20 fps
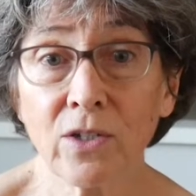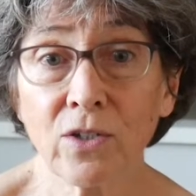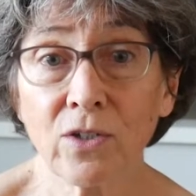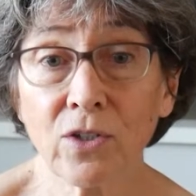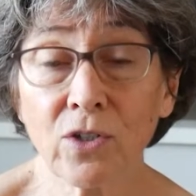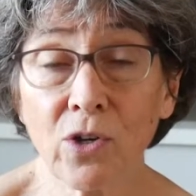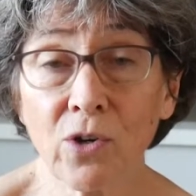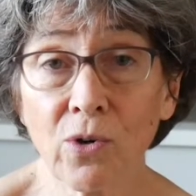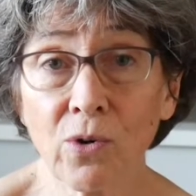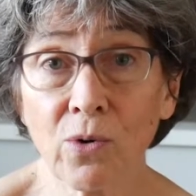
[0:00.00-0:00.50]

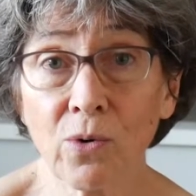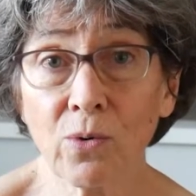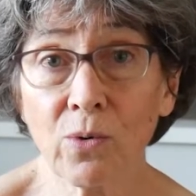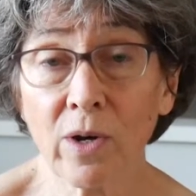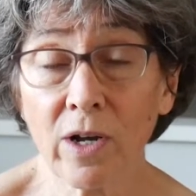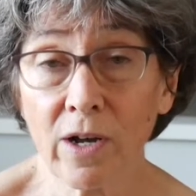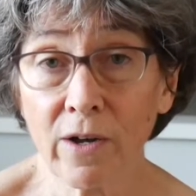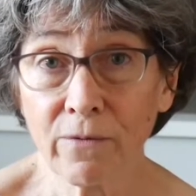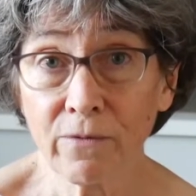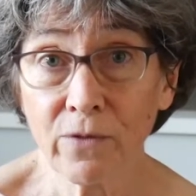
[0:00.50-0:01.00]

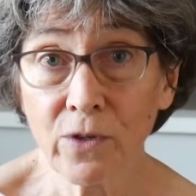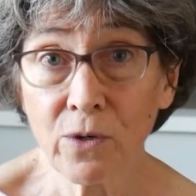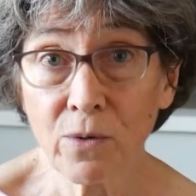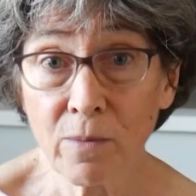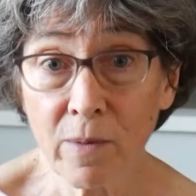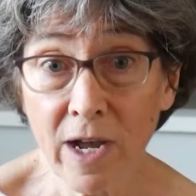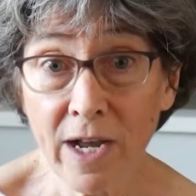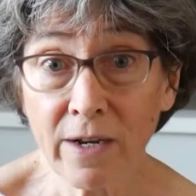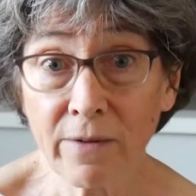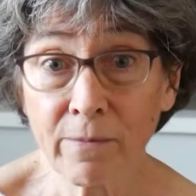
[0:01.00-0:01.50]
So a
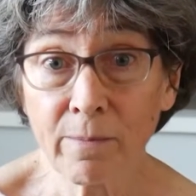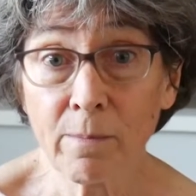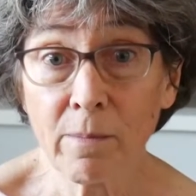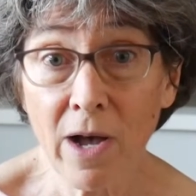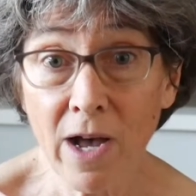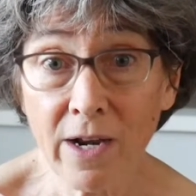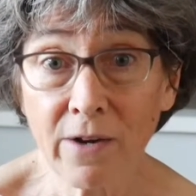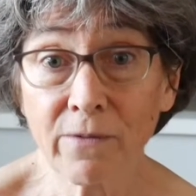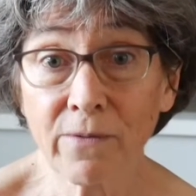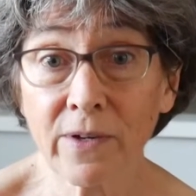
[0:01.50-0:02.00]
few
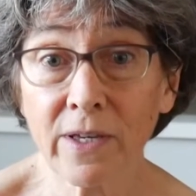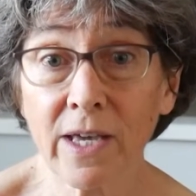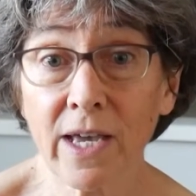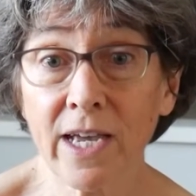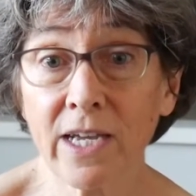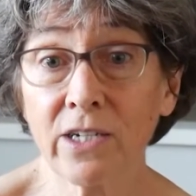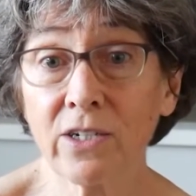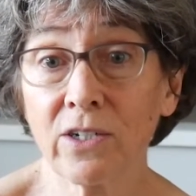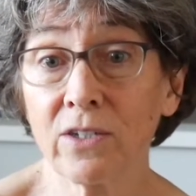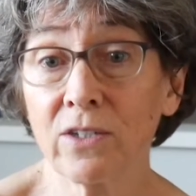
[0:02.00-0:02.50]

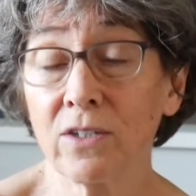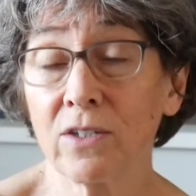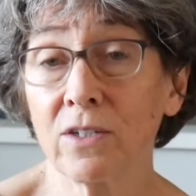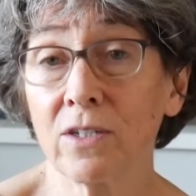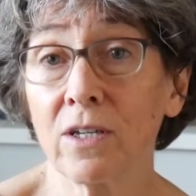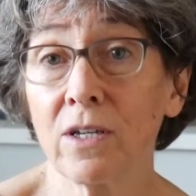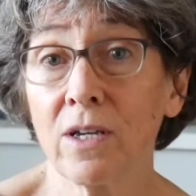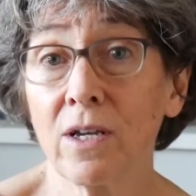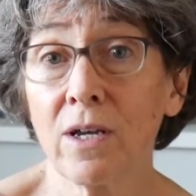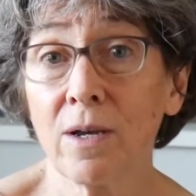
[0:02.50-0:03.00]

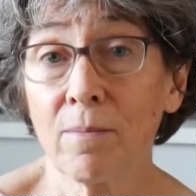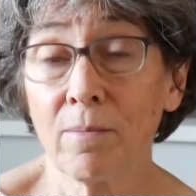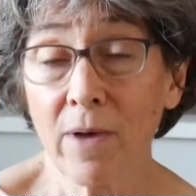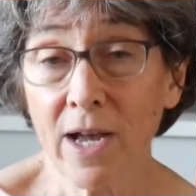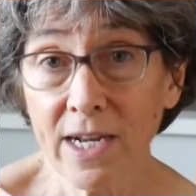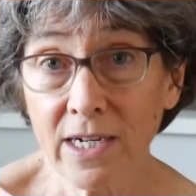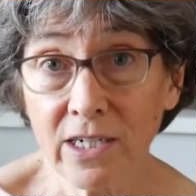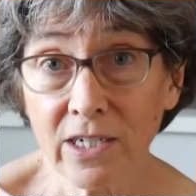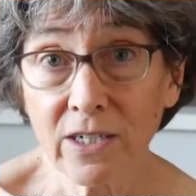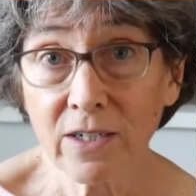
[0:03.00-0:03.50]
modifications
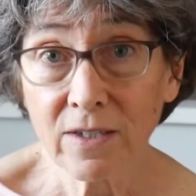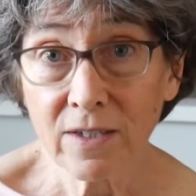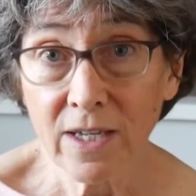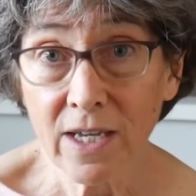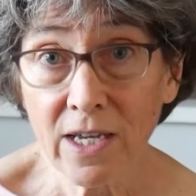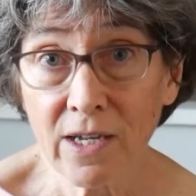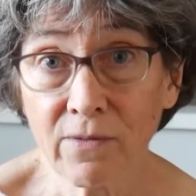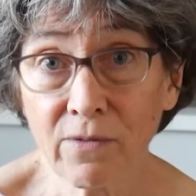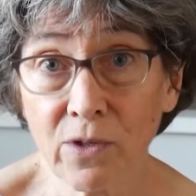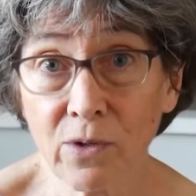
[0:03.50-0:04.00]
might just
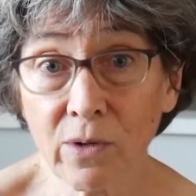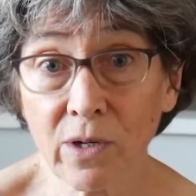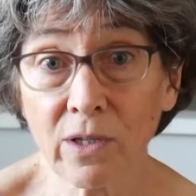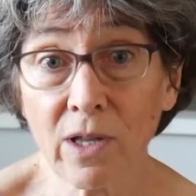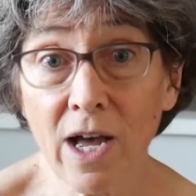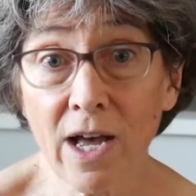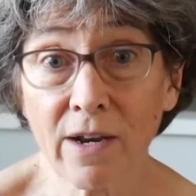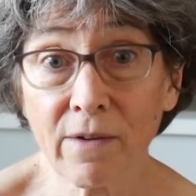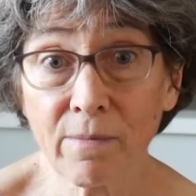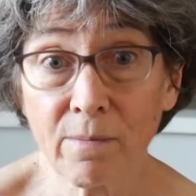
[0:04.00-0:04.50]
save you a
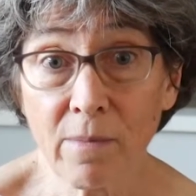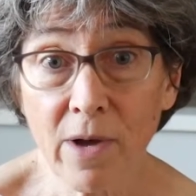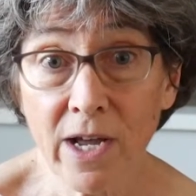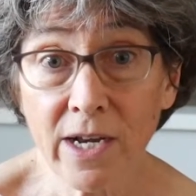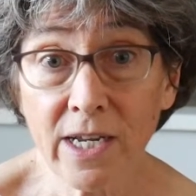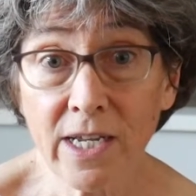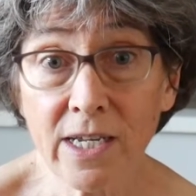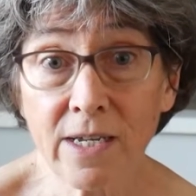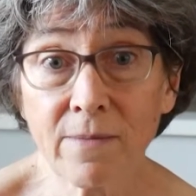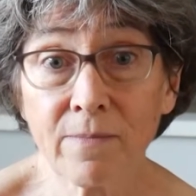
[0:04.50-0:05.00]
lot of
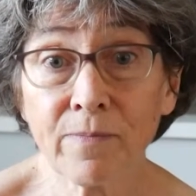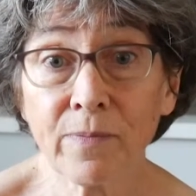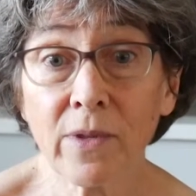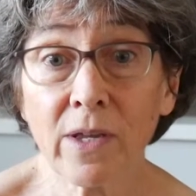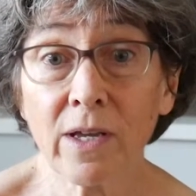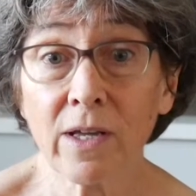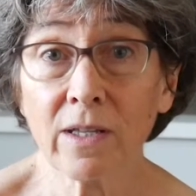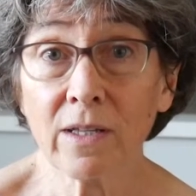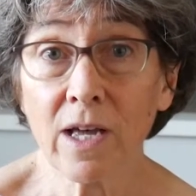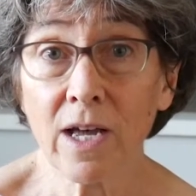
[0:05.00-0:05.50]
money,
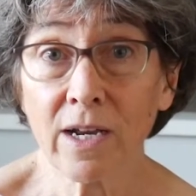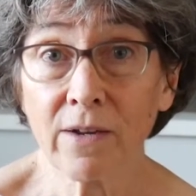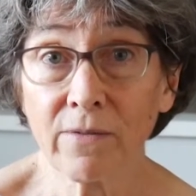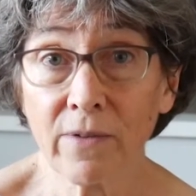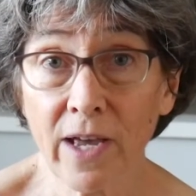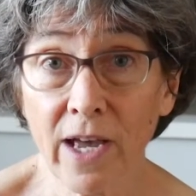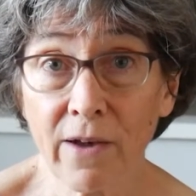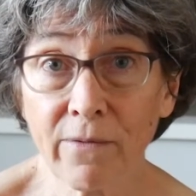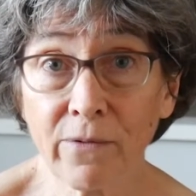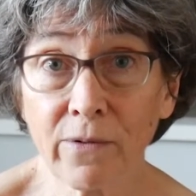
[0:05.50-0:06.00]
a lot
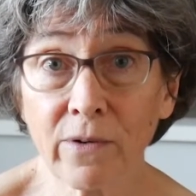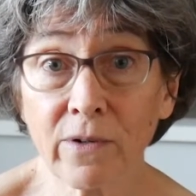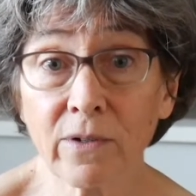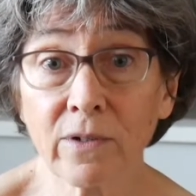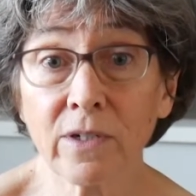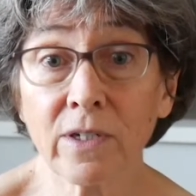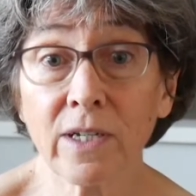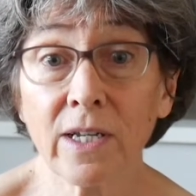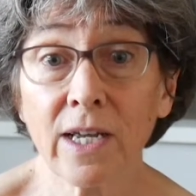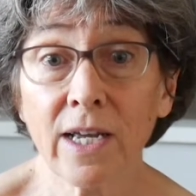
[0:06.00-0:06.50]
of
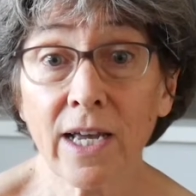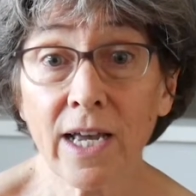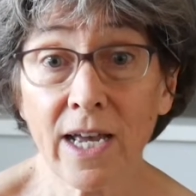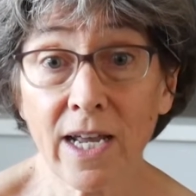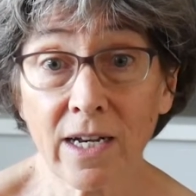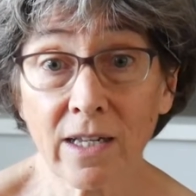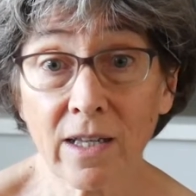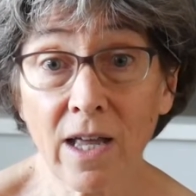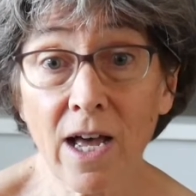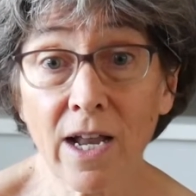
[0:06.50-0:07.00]
effort,
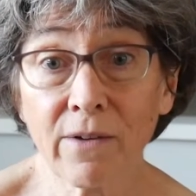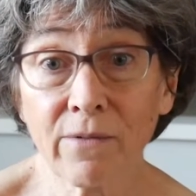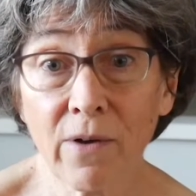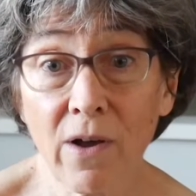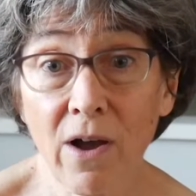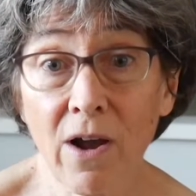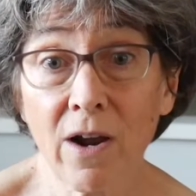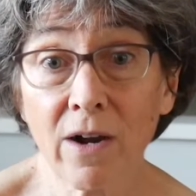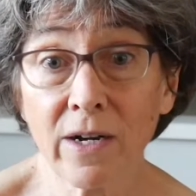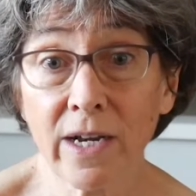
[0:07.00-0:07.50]
and a lot of
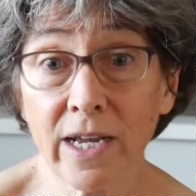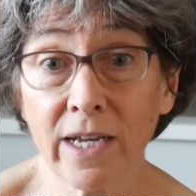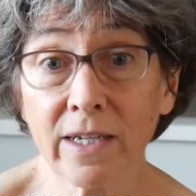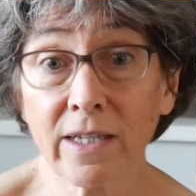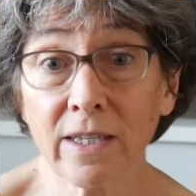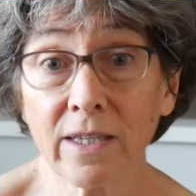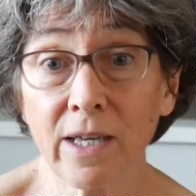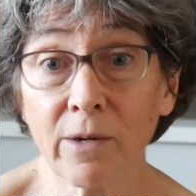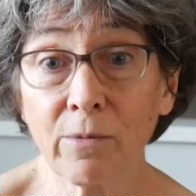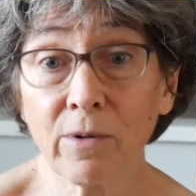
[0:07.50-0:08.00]

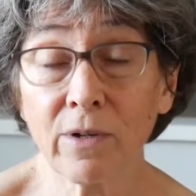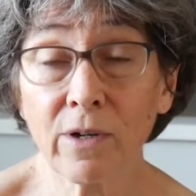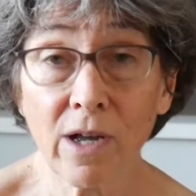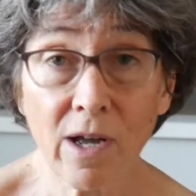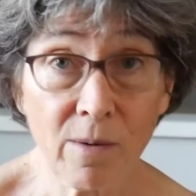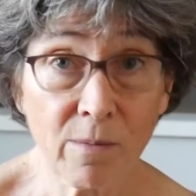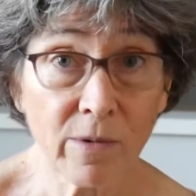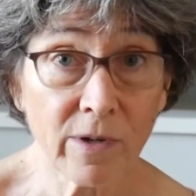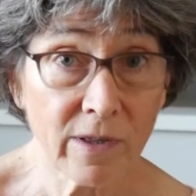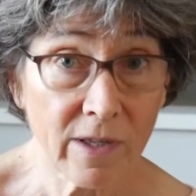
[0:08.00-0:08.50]
heartache that would
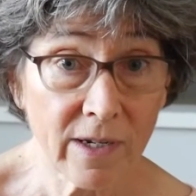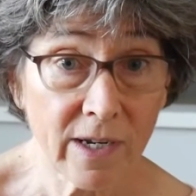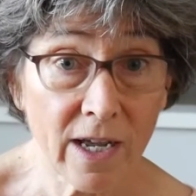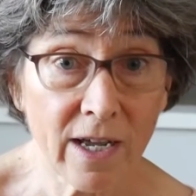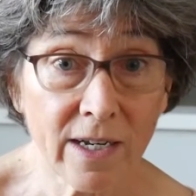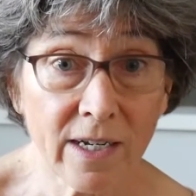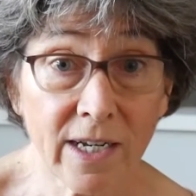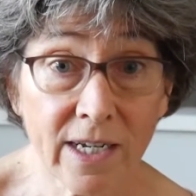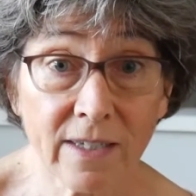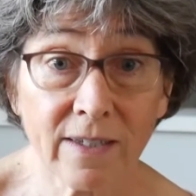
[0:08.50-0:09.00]
come with an
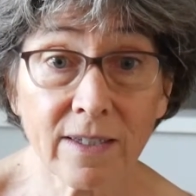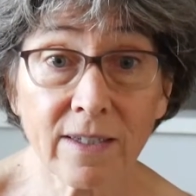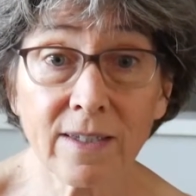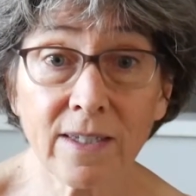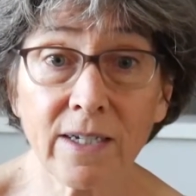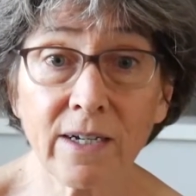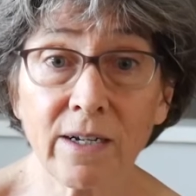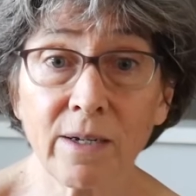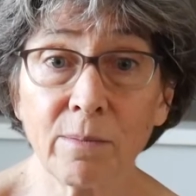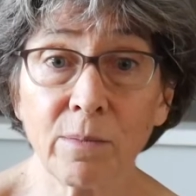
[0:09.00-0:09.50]

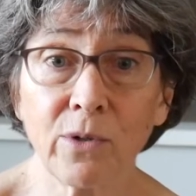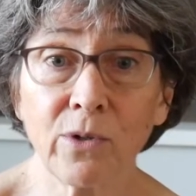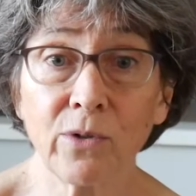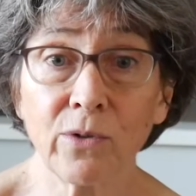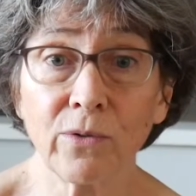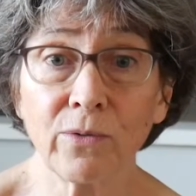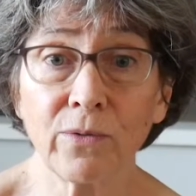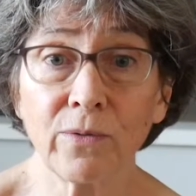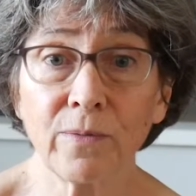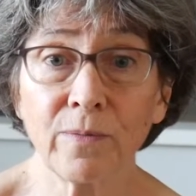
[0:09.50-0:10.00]
unnecessary
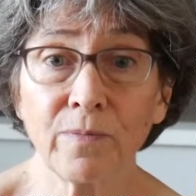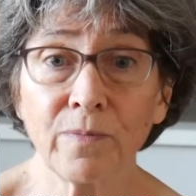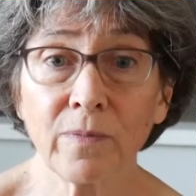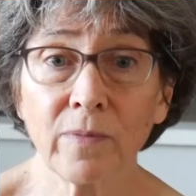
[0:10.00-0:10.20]
move.